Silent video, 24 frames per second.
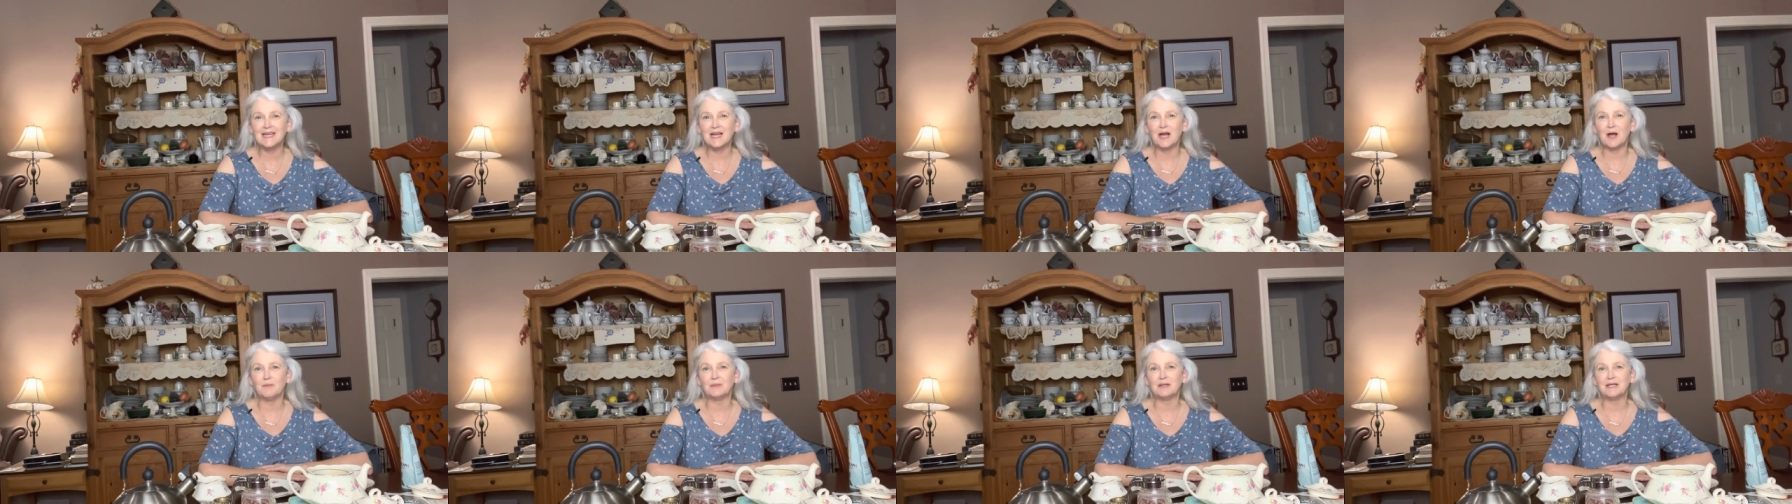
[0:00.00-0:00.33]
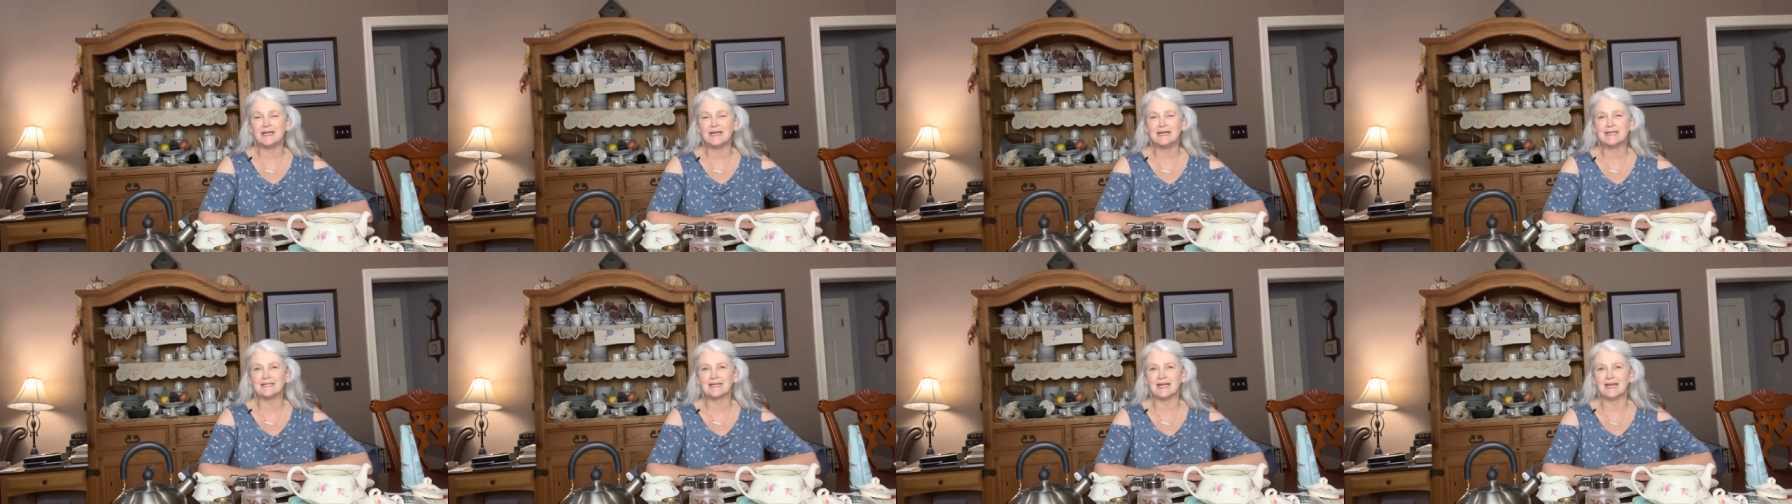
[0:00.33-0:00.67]
I'm
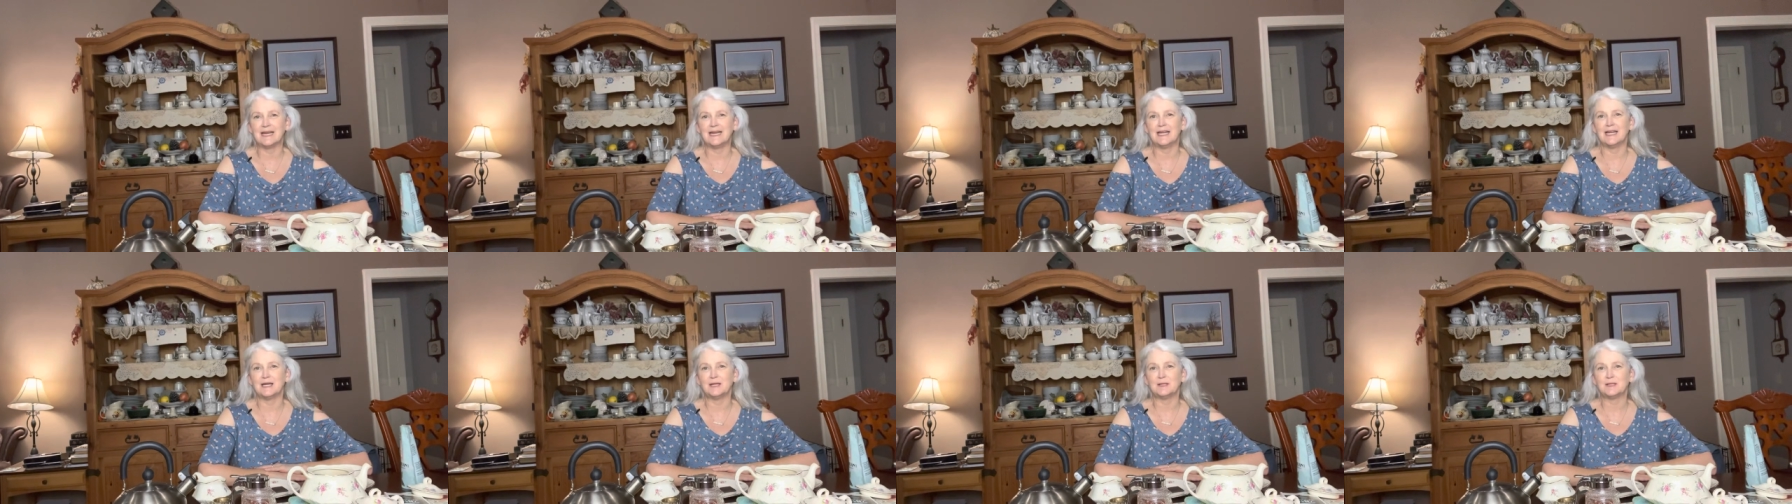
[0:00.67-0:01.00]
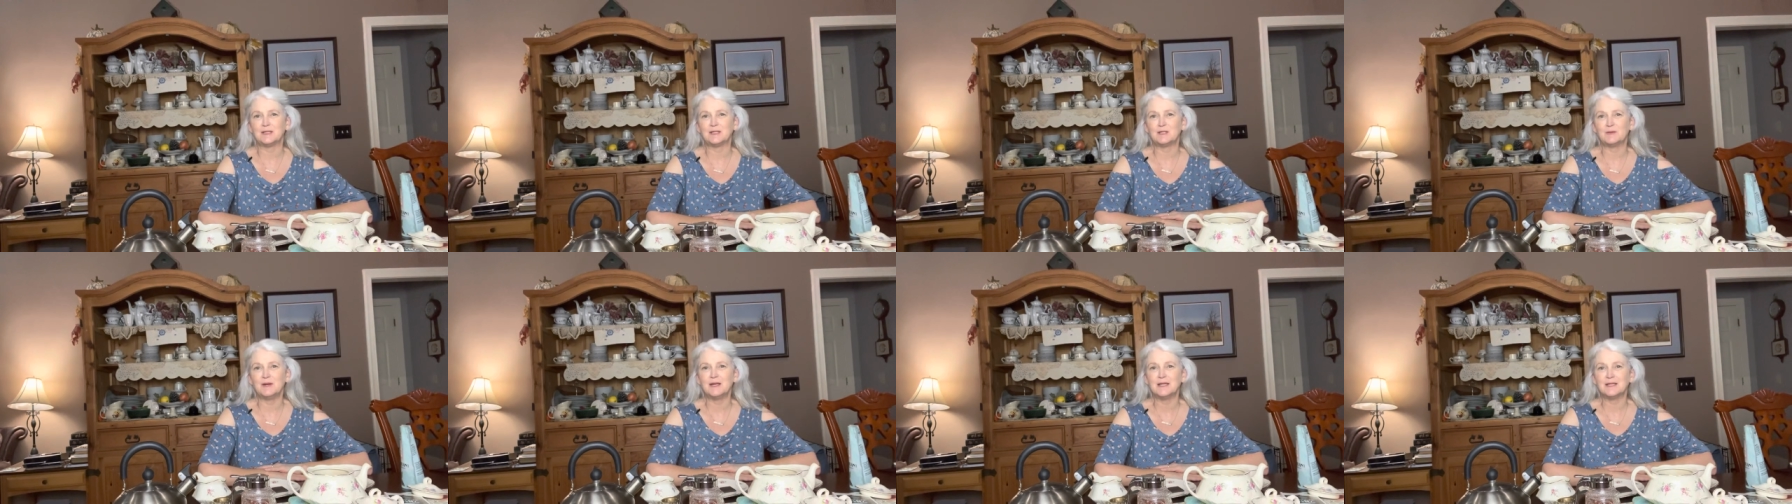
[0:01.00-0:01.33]
Lisa
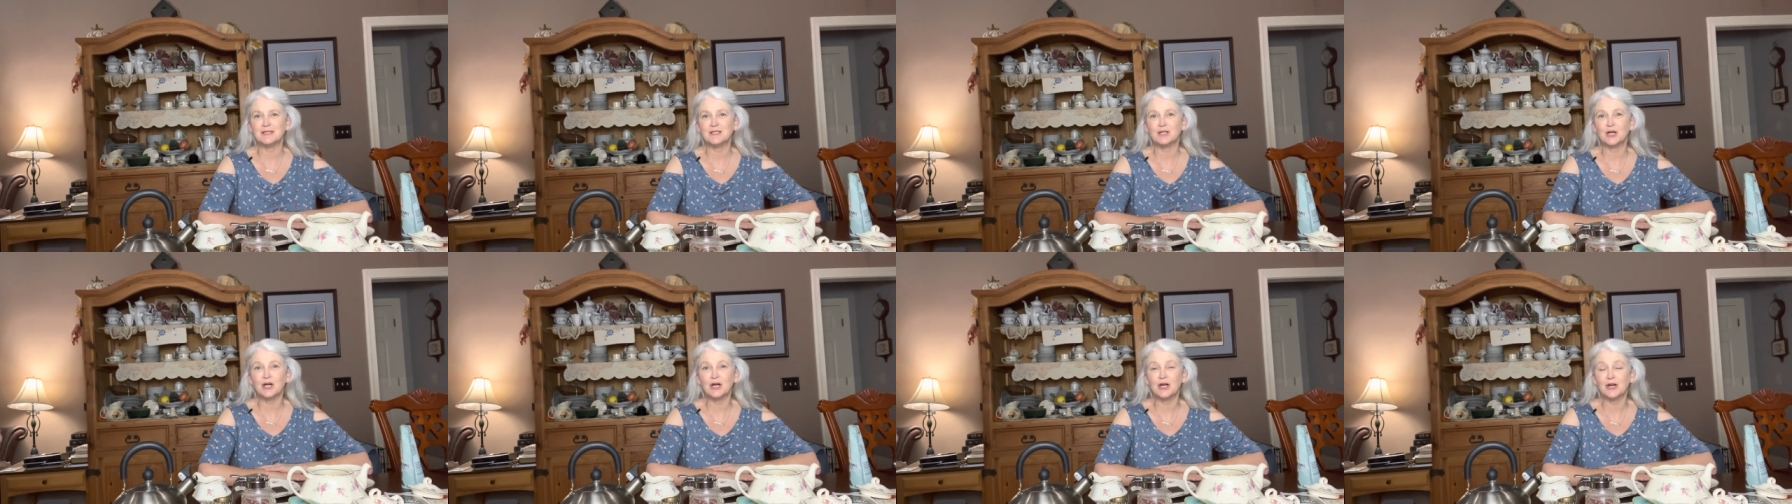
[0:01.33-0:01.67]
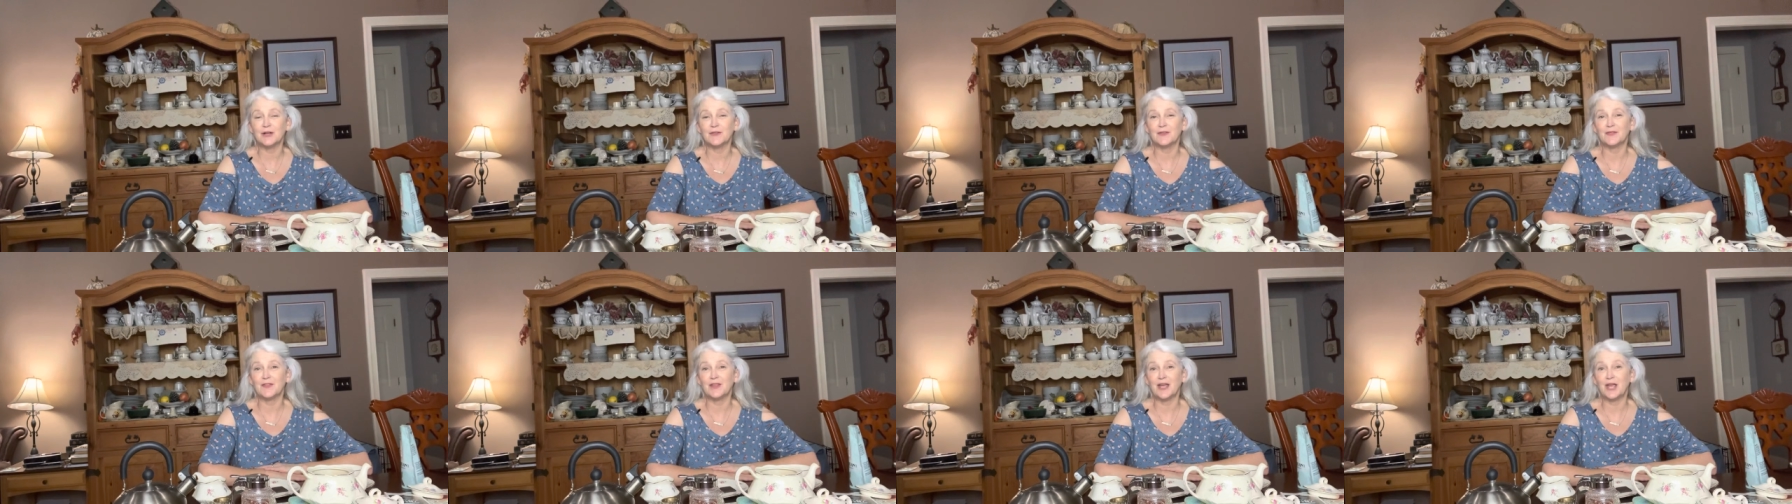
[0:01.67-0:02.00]
Ann Spencer
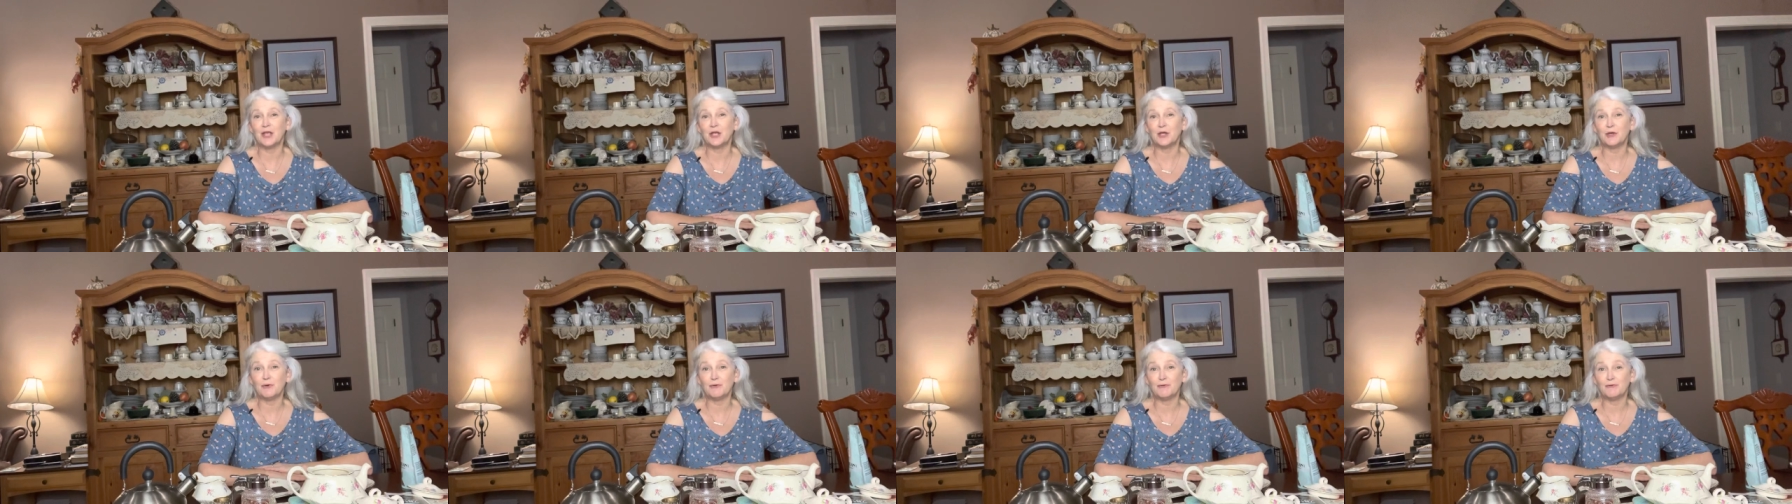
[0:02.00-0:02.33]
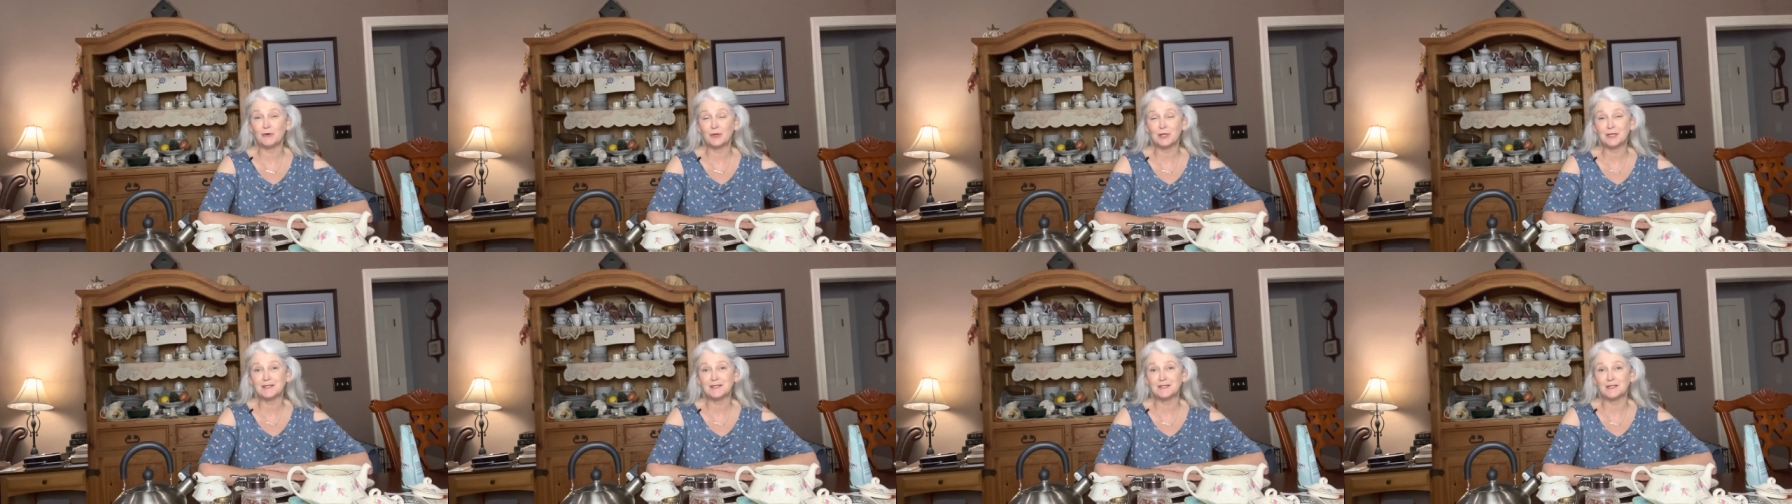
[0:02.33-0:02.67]
and thank you
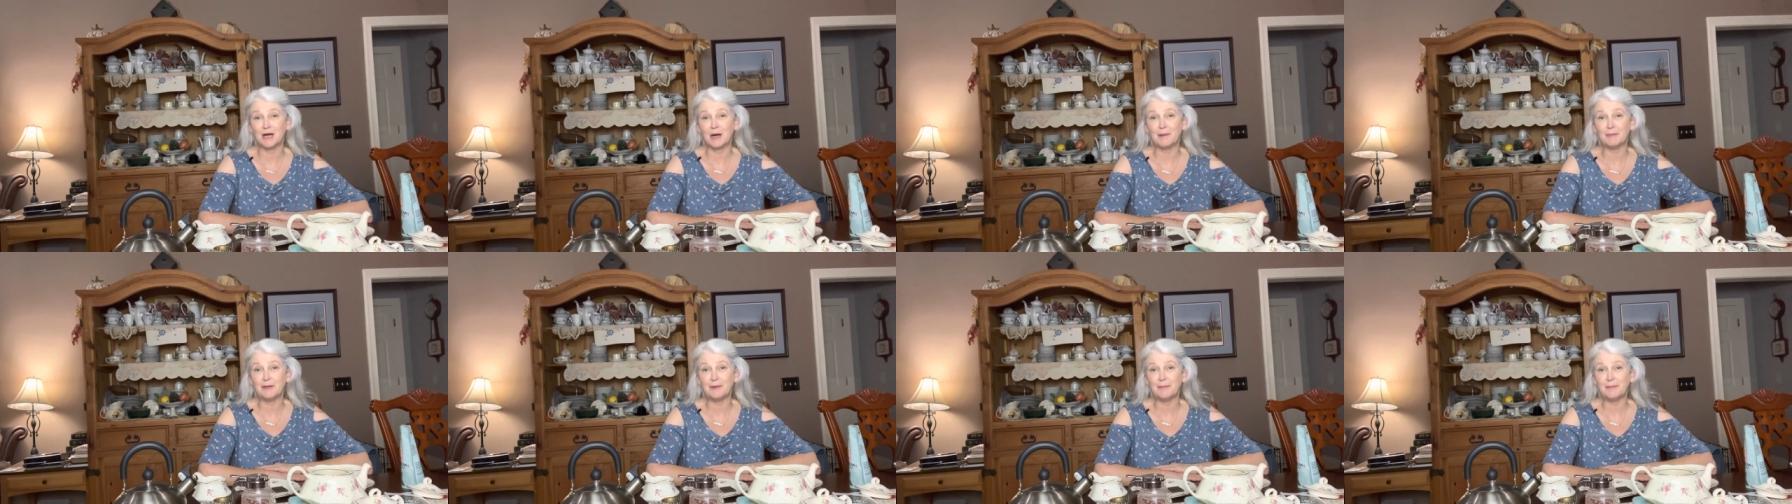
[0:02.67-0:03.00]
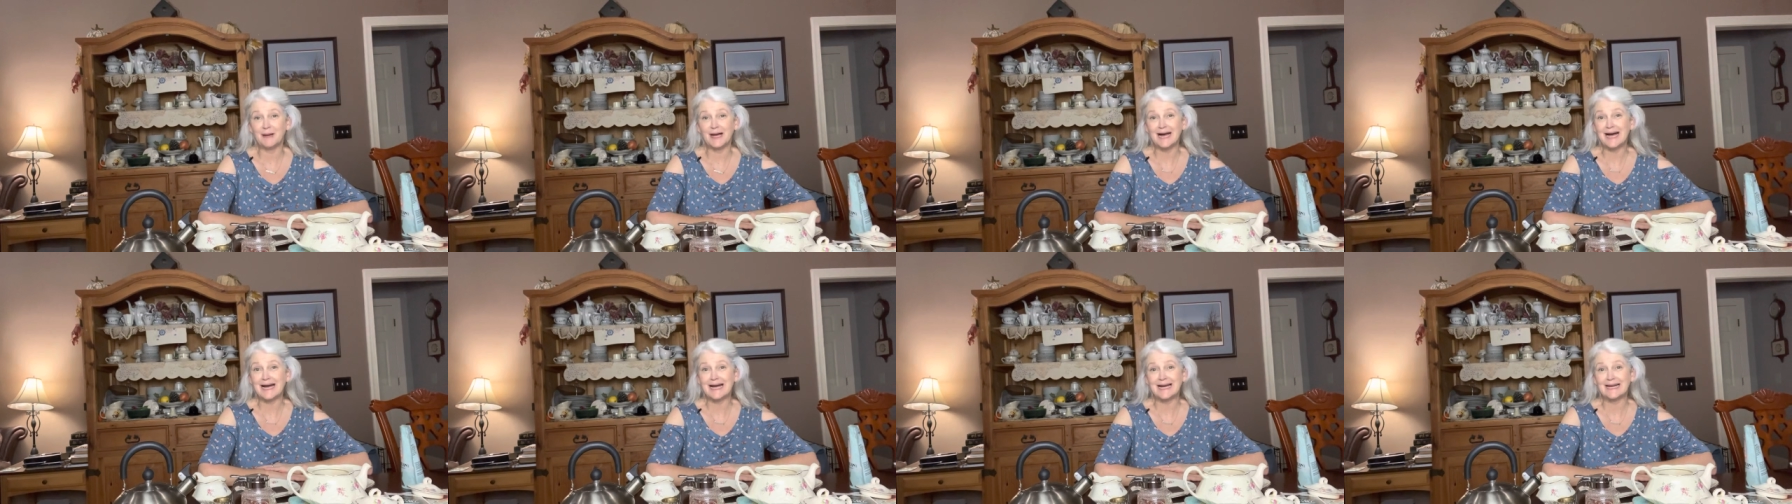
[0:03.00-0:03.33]
for stopping
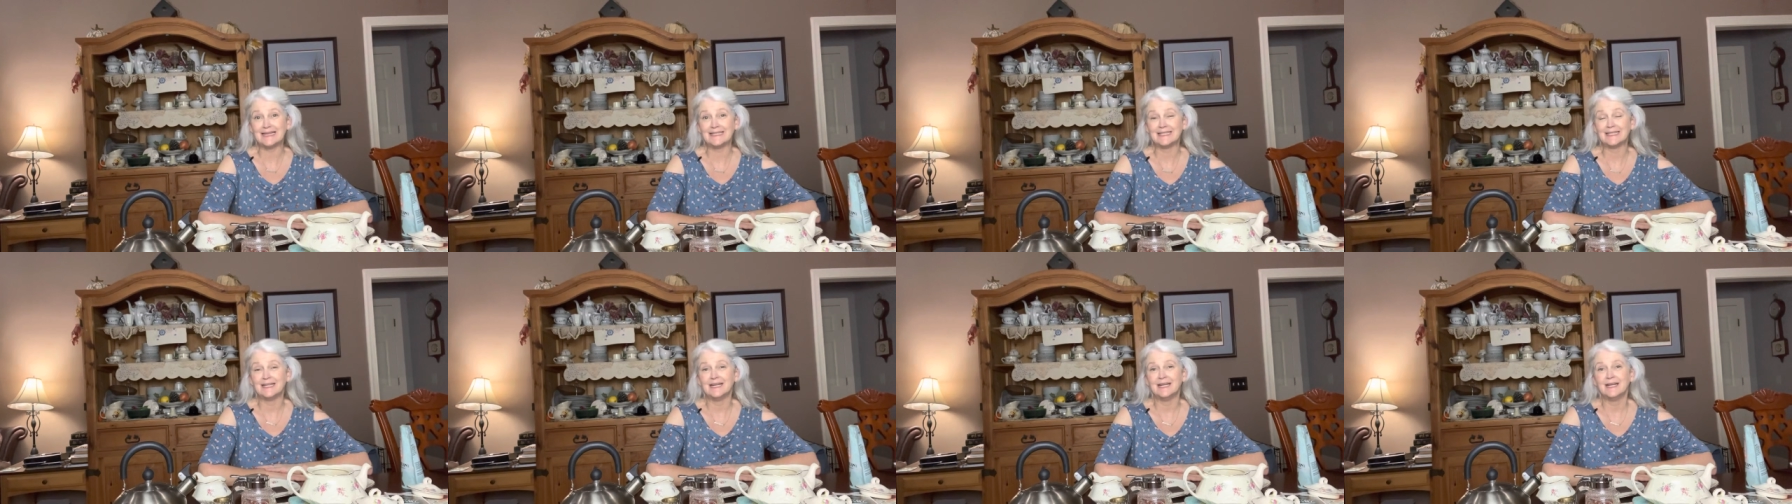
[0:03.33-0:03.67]
by.